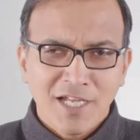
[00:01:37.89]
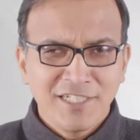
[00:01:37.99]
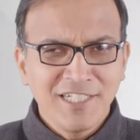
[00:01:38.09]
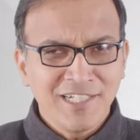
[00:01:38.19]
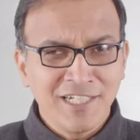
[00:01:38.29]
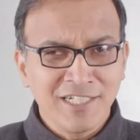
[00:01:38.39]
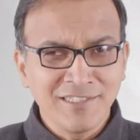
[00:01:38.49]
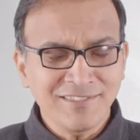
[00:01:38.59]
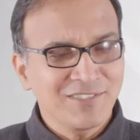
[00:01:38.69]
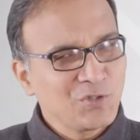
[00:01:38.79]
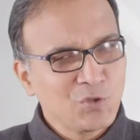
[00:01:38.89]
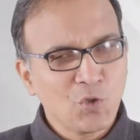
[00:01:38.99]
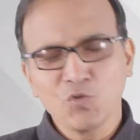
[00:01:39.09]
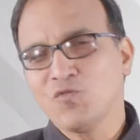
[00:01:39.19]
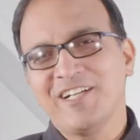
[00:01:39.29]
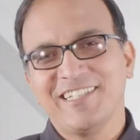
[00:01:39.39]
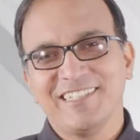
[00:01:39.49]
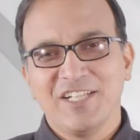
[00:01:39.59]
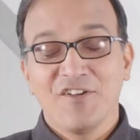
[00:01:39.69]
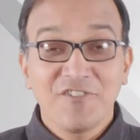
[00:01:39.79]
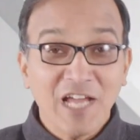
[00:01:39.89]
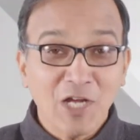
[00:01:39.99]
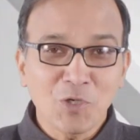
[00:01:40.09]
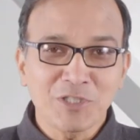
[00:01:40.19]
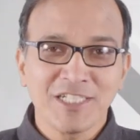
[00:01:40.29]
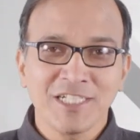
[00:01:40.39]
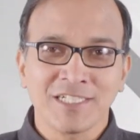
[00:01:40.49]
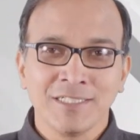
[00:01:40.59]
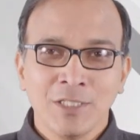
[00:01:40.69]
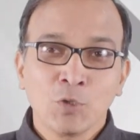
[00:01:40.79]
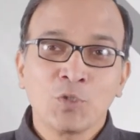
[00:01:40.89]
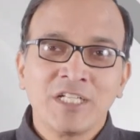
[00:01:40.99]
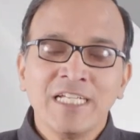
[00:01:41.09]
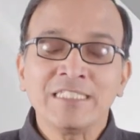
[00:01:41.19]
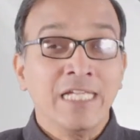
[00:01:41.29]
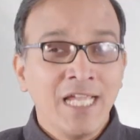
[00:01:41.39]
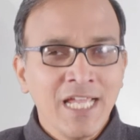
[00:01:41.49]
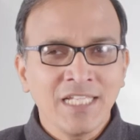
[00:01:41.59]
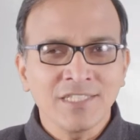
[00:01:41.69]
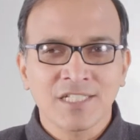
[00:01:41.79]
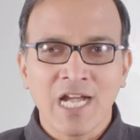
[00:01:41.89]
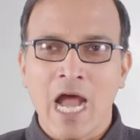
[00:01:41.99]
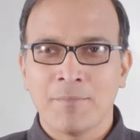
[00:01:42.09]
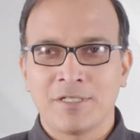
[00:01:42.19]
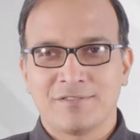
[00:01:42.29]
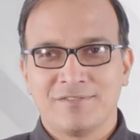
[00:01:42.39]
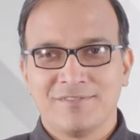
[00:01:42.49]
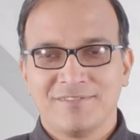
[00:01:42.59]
Dear learners, don't worry, we are not here to teach English grammar.